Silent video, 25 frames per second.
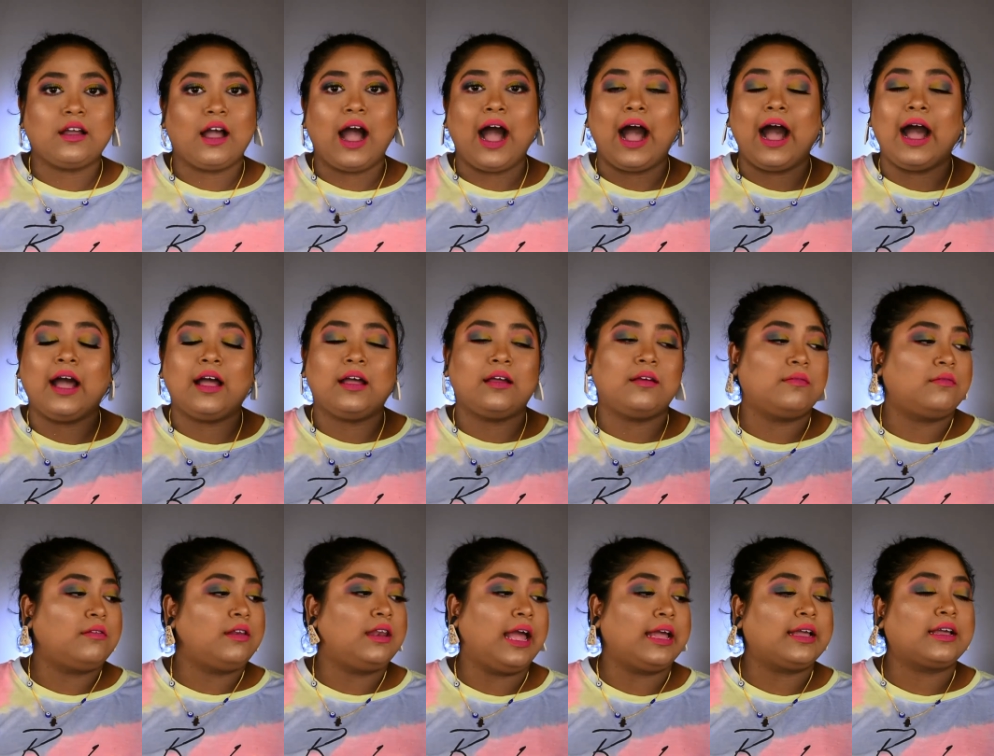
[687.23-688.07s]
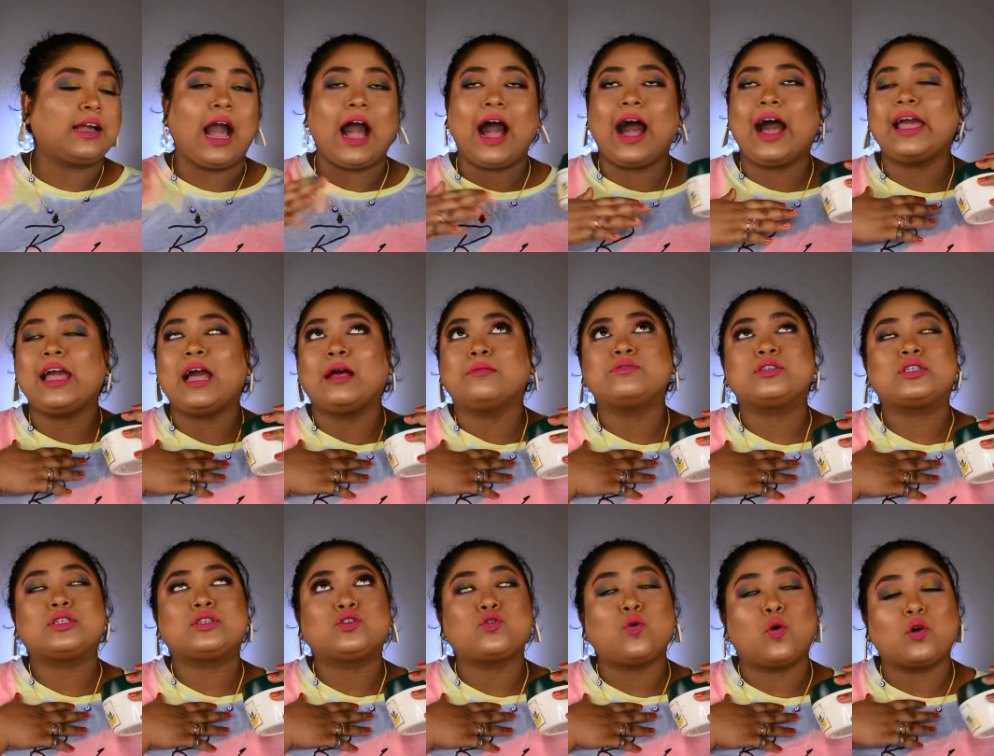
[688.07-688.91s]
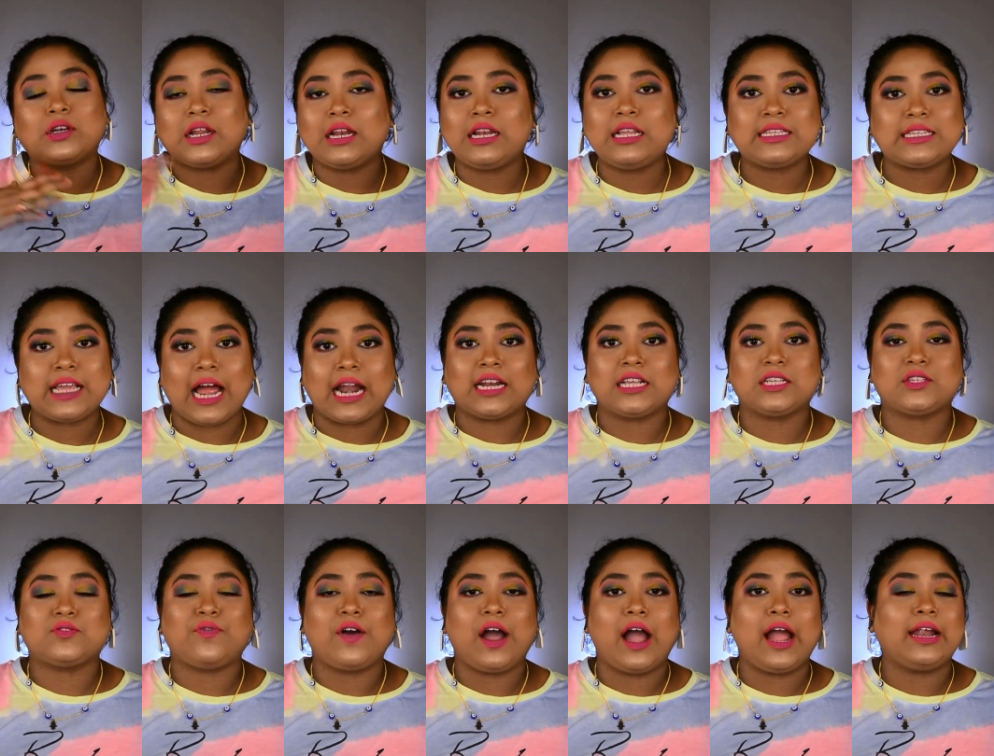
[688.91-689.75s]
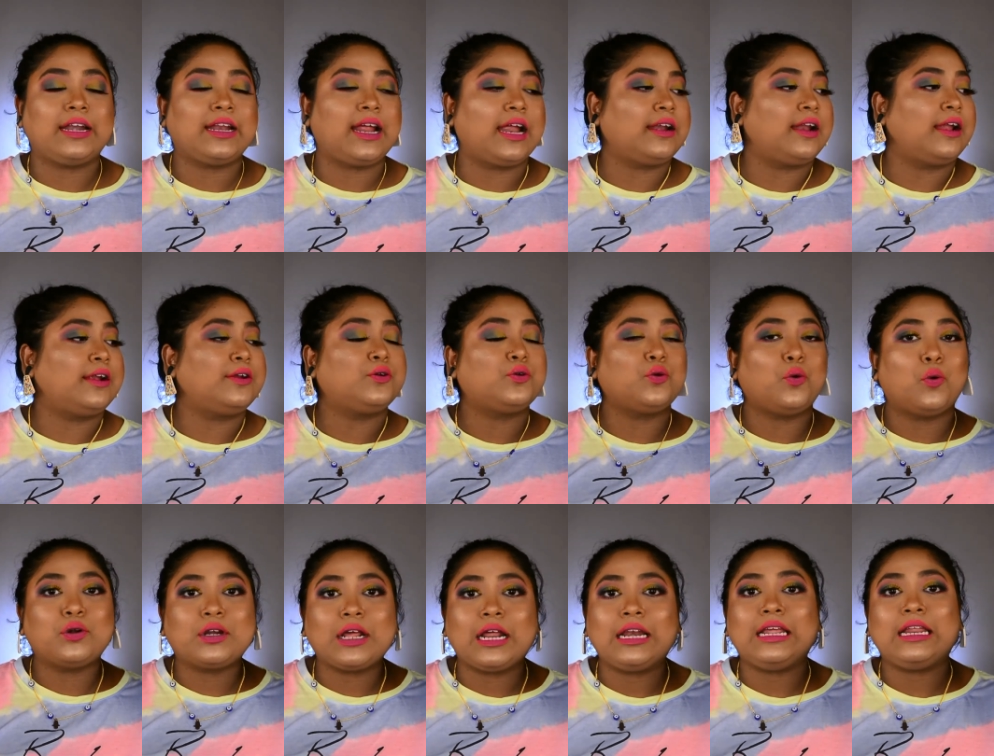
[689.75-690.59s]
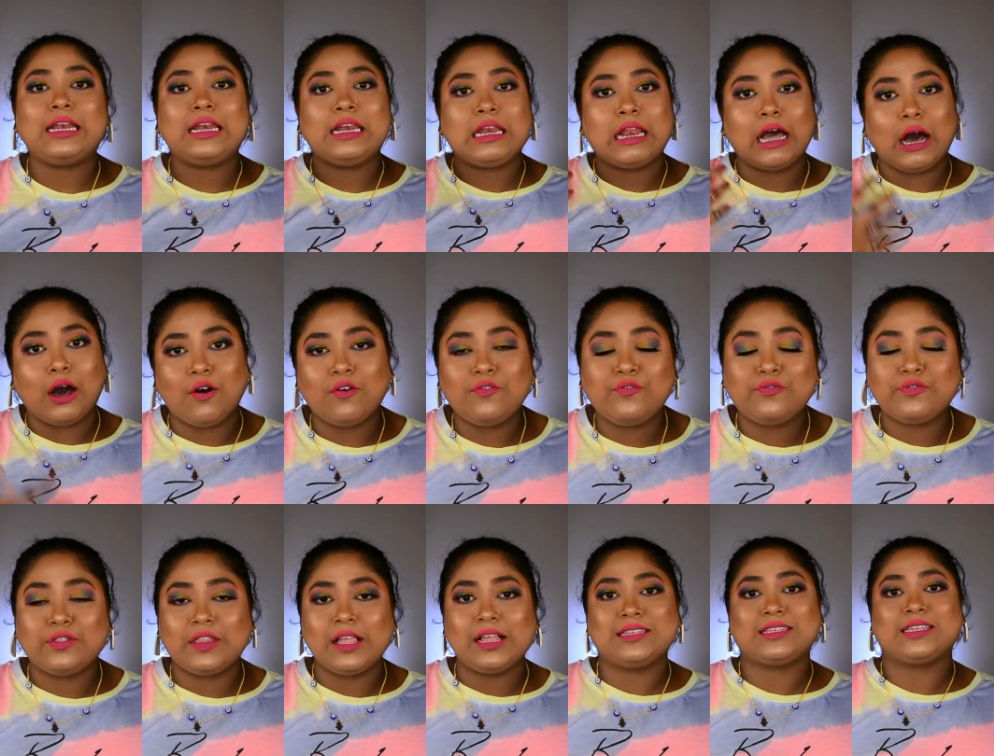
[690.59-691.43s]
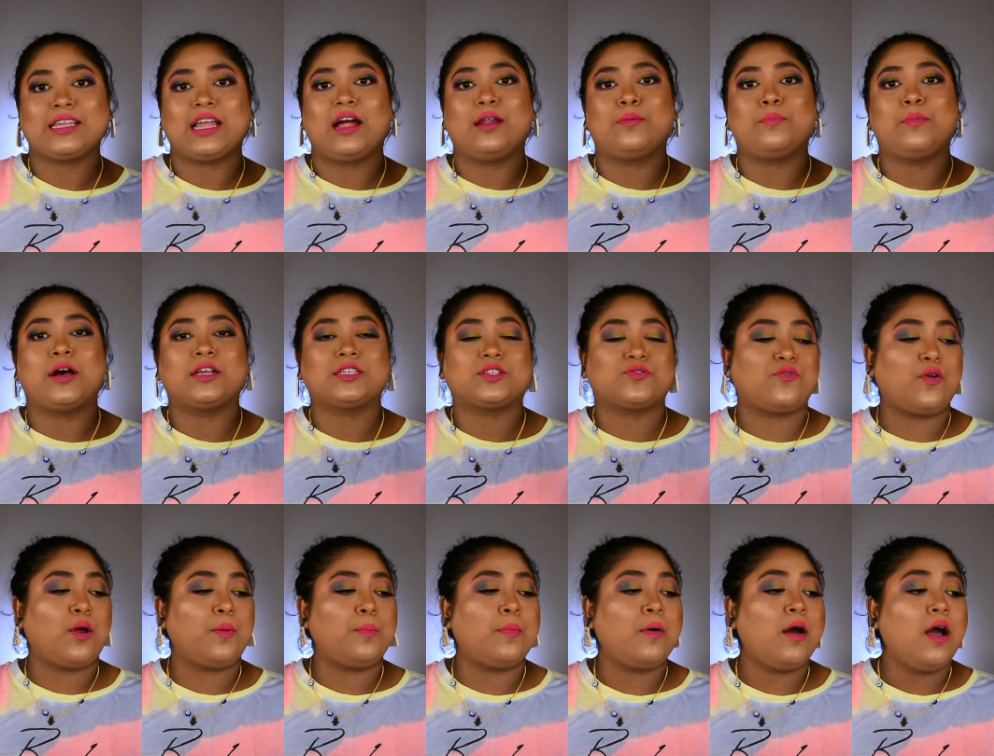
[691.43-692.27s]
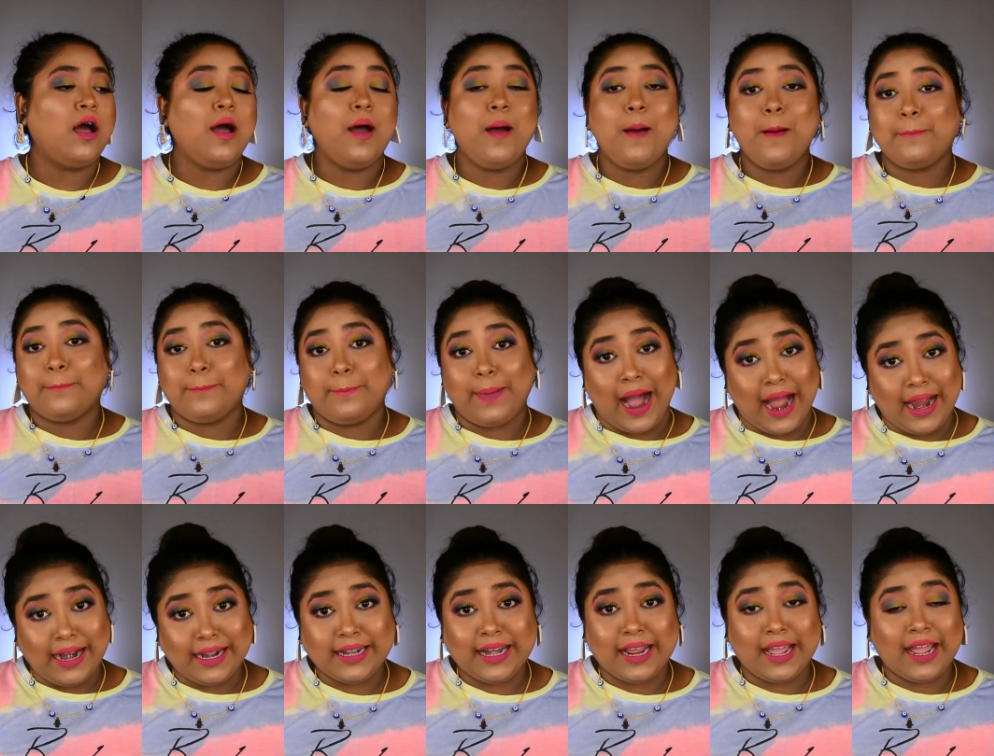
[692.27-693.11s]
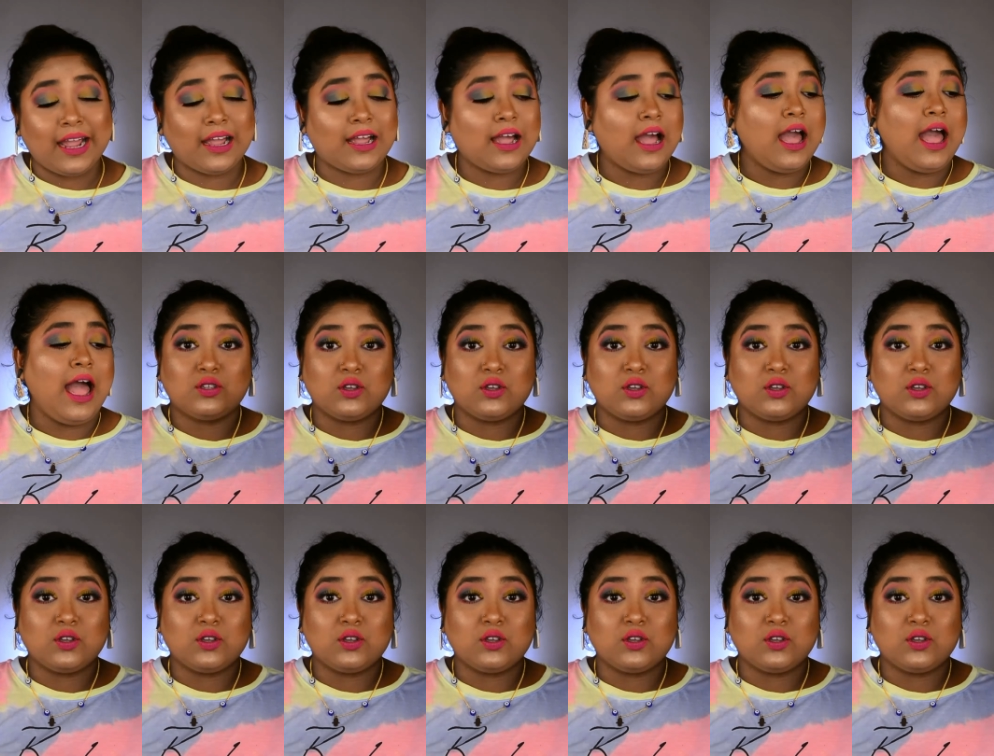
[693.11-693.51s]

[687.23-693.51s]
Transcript: uh, like I am totally satisfied and I totally love this hair mask from Biotique.